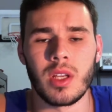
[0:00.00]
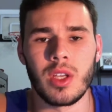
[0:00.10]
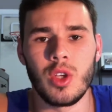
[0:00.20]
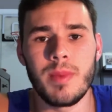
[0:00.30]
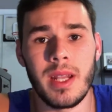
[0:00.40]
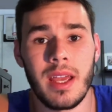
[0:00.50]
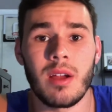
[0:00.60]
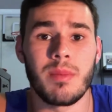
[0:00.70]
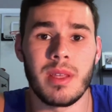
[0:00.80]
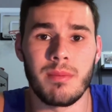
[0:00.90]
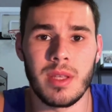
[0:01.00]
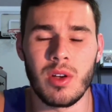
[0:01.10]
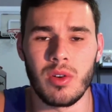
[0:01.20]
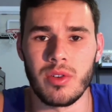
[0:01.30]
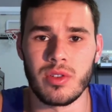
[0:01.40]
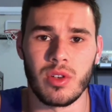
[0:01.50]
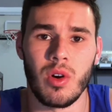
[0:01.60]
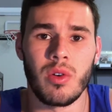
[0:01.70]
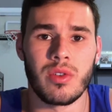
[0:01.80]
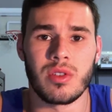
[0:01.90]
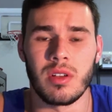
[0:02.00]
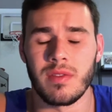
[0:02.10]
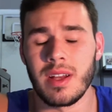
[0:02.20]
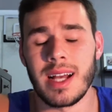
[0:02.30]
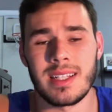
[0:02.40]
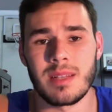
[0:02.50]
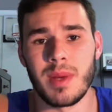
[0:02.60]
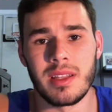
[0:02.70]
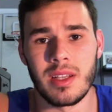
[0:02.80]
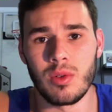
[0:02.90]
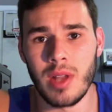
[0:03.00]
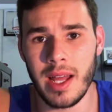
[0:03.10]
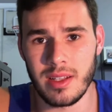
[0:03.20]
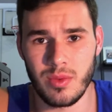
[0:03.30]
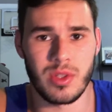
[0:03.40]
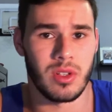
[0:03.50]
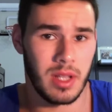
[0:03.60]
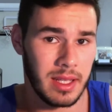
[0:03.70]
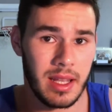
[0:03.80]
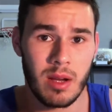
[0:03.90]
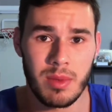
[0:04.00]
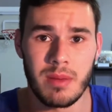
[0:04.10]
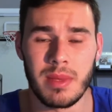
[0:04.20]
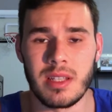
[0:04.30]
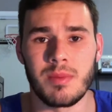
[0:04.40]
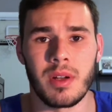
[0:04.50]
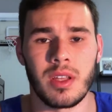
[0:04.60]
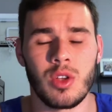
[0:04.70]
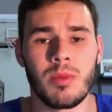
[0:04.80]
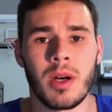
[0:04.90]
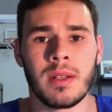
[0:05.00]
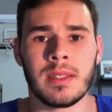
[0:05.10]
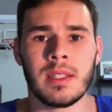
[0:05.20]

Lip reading: Cuban Airbnb owners, or owners of casas particulares, which are like Airbnbs but in Cuba,